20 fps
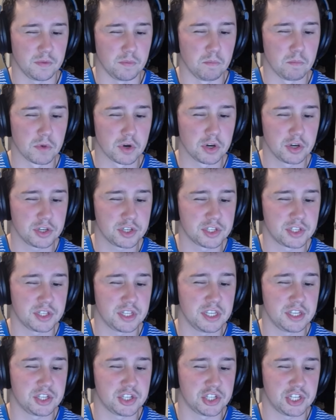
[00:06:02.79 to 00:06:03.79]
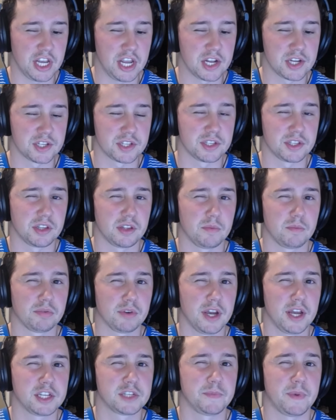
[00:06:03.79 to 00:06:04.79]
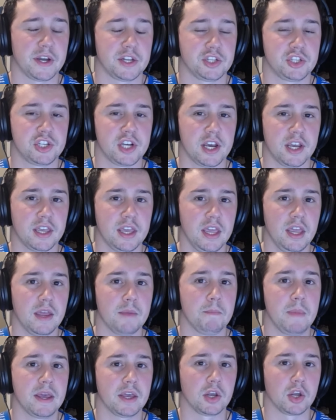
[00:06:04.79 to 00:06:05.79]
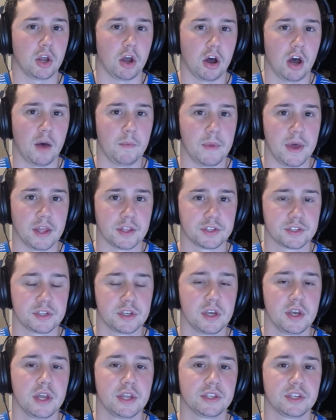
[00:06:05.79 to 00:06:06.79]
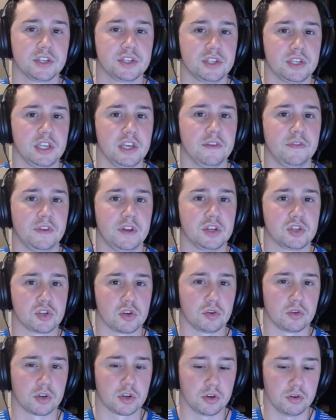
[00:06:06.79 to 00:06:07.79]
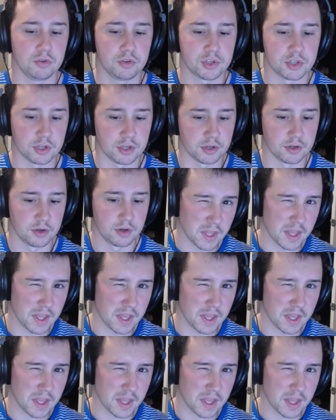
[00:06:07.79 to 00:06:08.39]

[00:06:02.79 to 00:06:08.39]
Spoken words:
merge these changes into the branch by checking and making comments to see if it is all kosher.